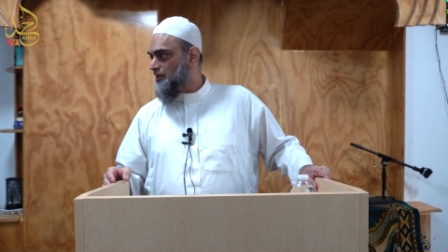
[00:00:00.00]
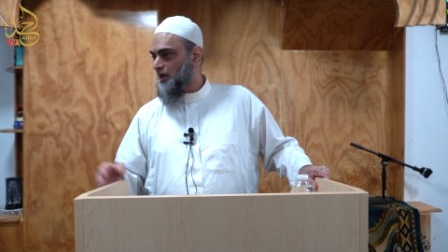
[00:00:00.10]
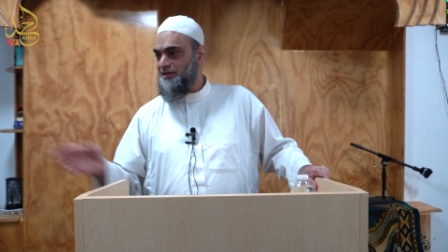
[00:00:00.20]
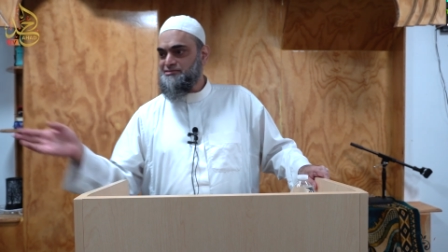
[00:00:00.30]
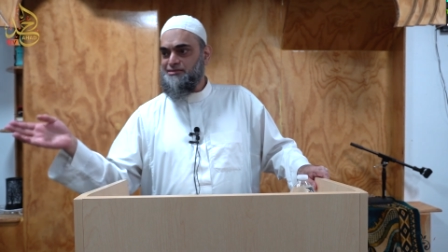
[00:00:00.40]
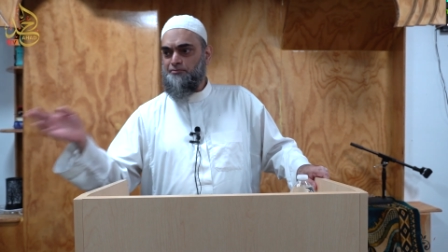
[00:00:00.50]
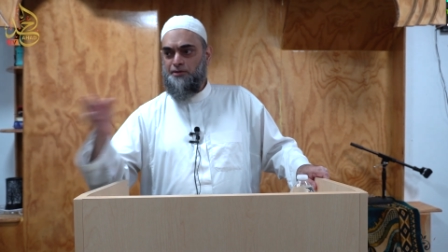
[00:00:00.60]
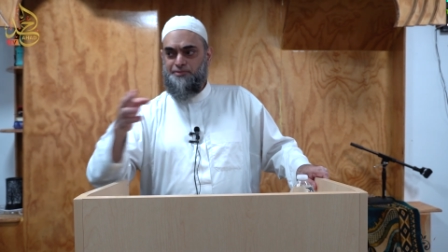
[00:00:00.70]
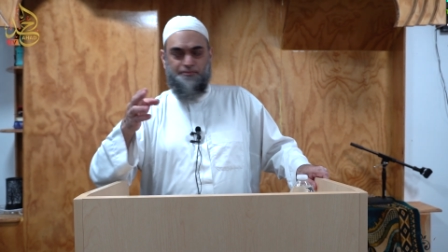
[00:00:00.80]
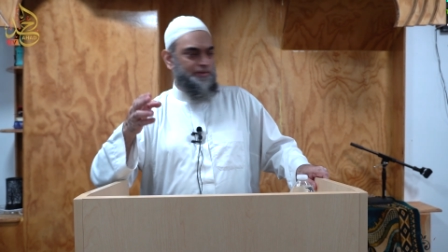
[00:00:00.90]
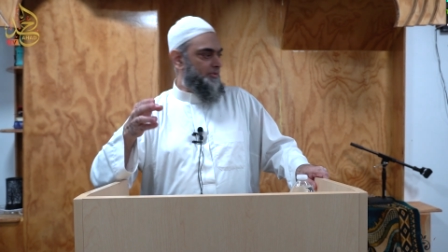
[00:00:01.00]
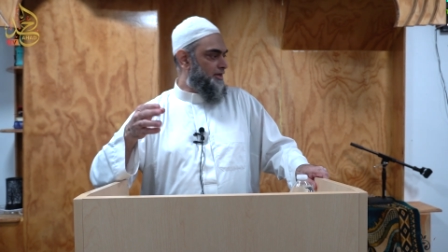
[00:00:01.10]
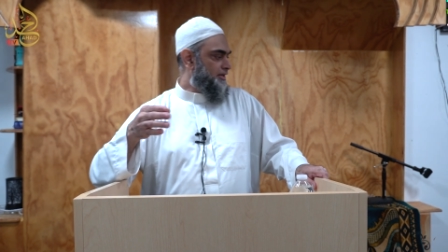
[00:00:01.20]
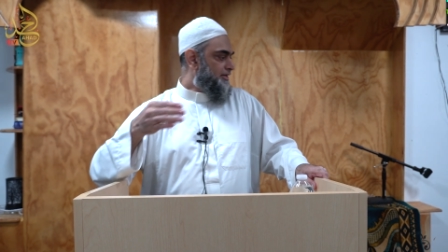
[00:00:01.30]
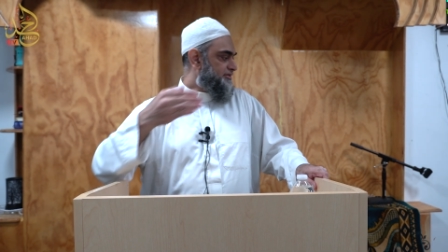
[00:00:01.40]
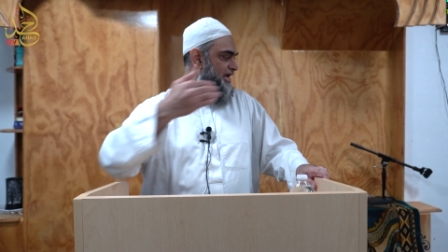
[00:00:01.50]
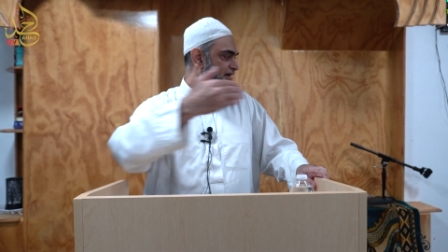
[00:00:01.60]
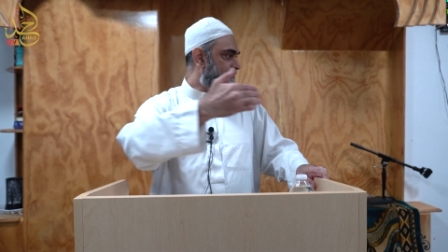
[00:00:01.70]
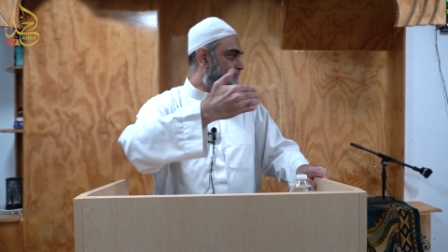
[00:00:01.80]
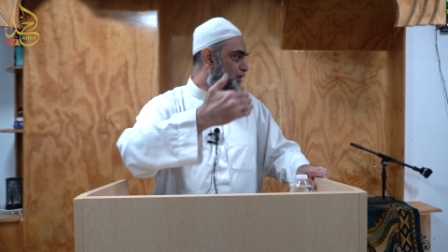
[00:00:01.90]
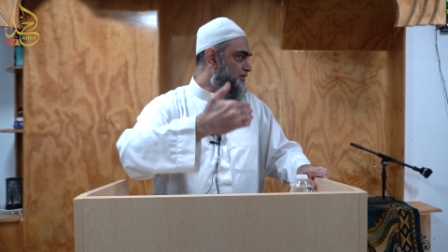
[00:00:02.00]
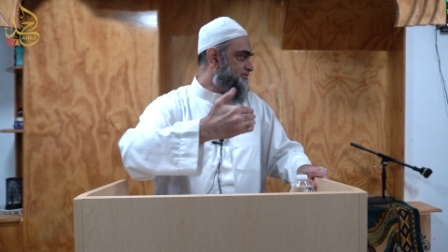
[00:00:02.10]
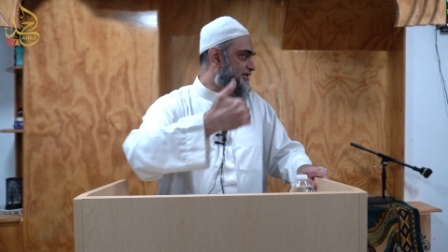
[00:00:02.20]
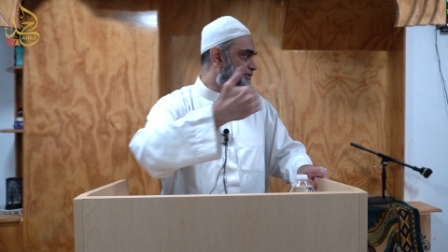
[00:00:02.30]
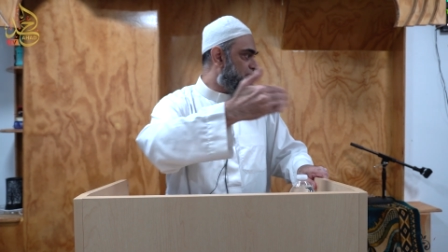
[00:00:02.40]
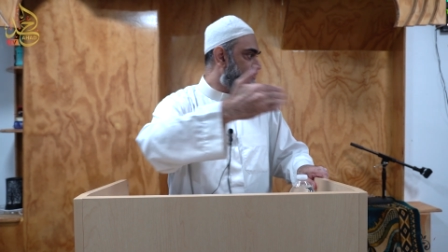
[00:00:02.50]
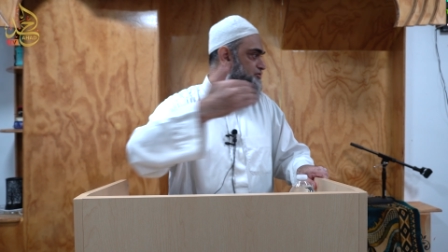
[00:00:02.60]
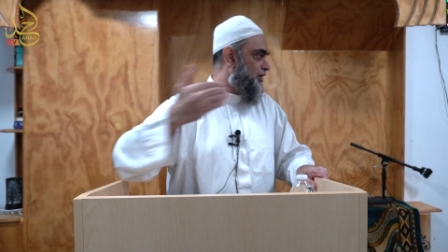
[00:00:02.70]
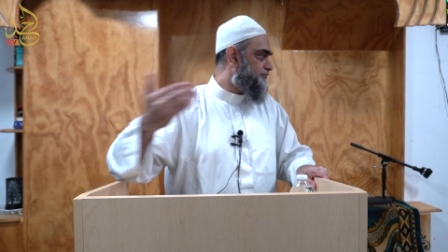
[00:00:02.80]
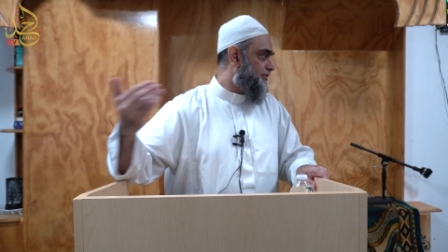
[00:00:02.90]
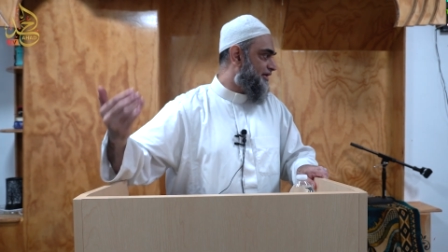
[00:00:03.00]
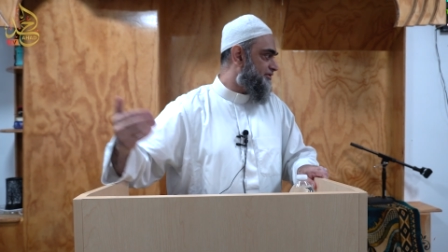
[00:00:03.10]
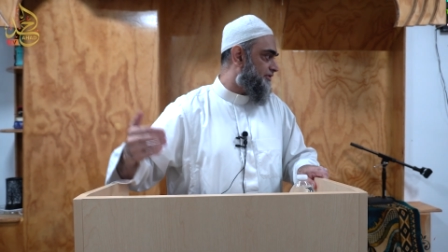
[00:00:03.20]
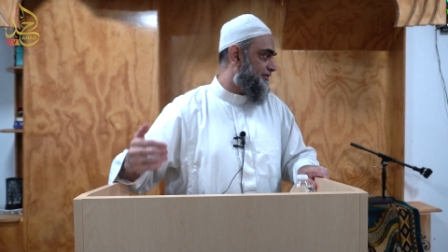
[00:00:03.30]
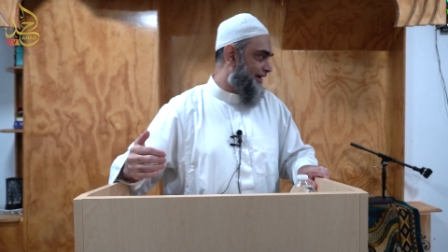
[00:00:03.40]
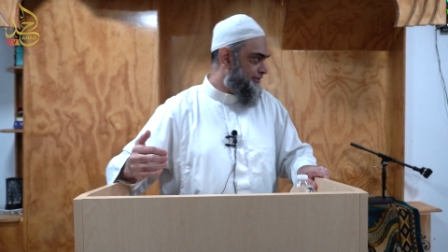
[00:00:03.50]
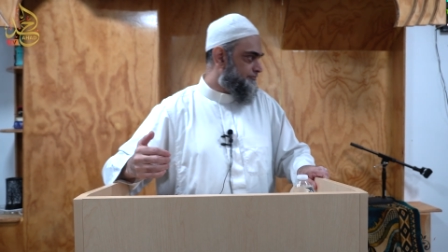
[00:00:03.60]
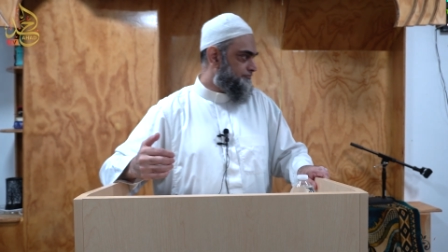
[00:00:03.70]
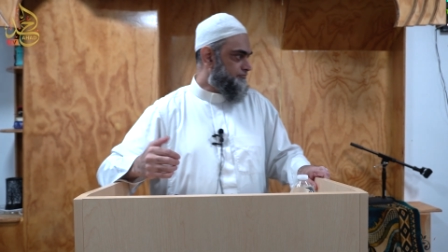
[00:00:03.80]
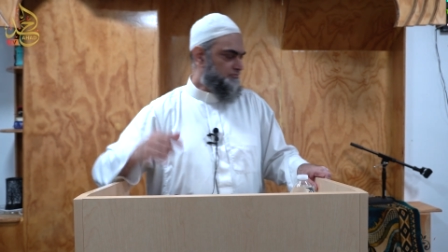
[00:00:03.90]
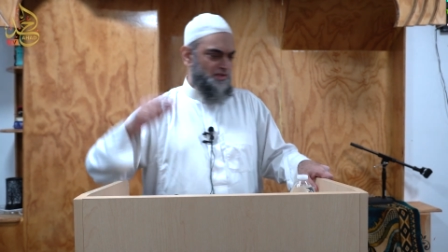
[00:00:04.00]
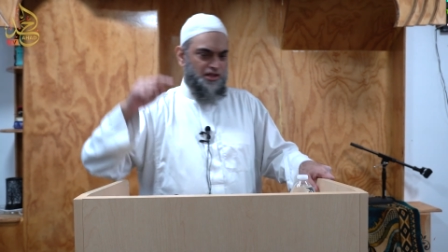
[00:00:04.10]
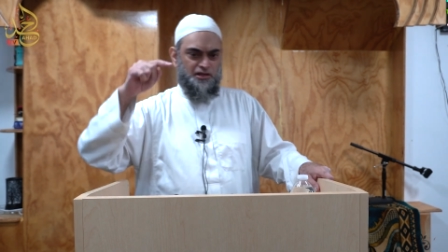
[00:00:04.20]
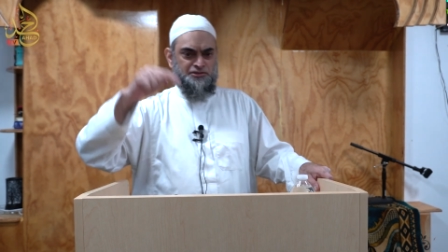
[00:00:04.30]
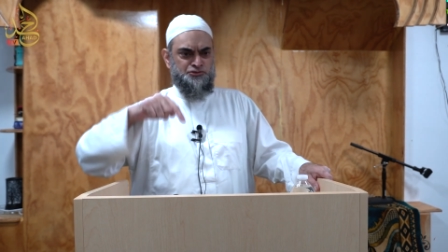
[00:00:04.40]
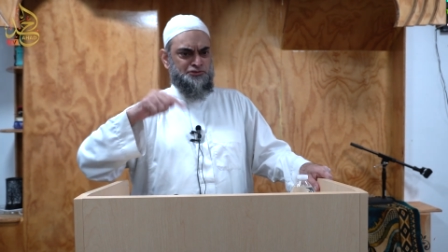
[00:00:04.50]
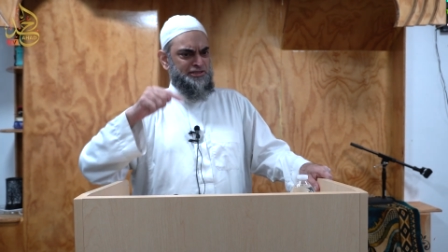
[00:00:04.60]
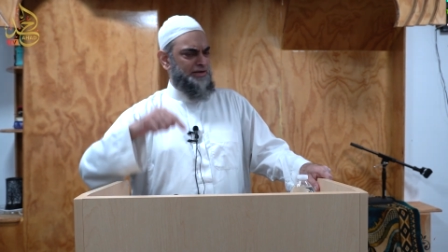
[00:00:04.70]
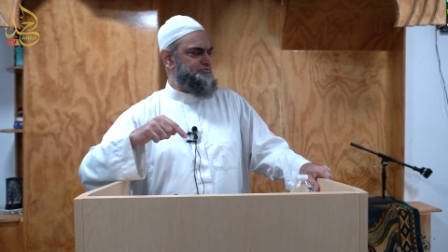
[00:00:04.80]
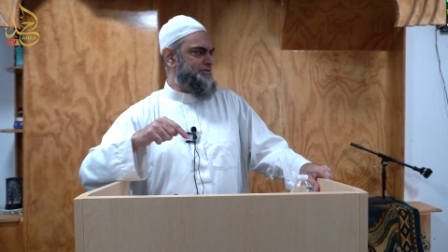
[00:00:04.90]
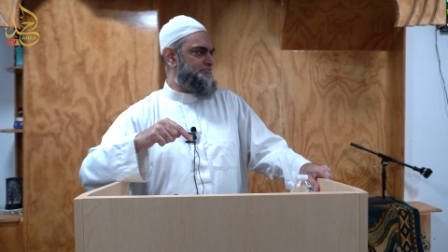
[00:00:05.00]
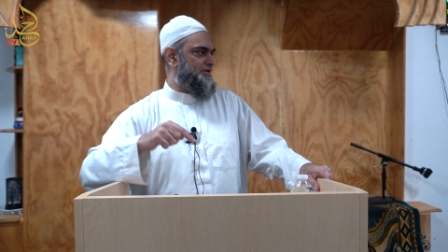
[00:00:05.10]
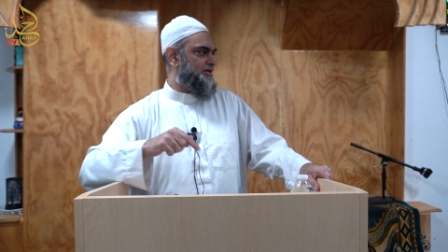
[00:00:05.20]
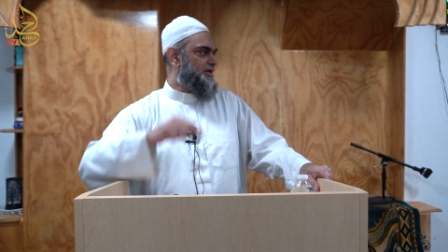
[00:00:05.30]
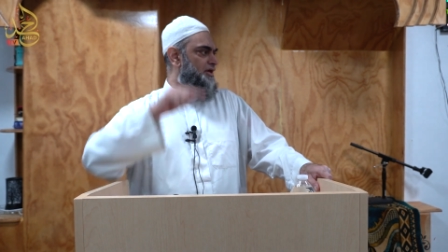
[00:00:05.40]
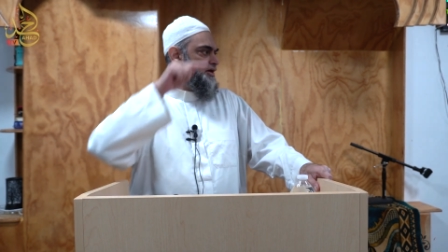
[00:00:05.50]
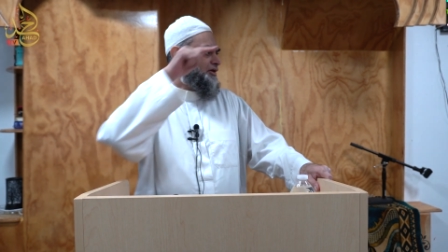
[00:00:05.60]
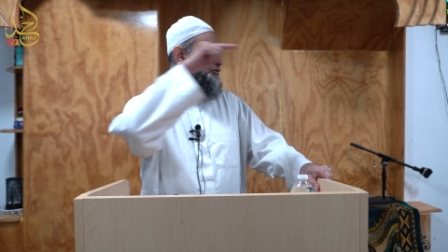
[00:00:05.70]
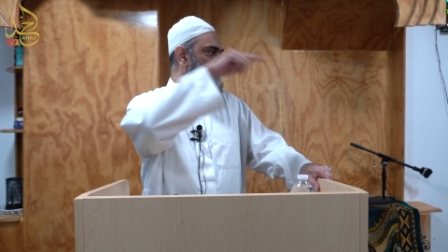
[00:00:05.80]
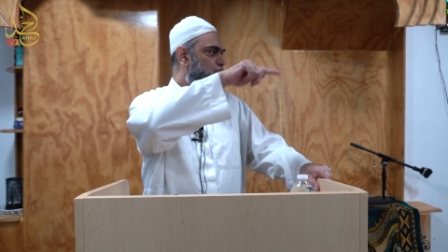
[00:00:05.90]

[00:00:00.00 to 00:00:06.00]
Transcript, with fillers: And some of the people, they have a boss, they're doing a job for other one, right? So think of something. You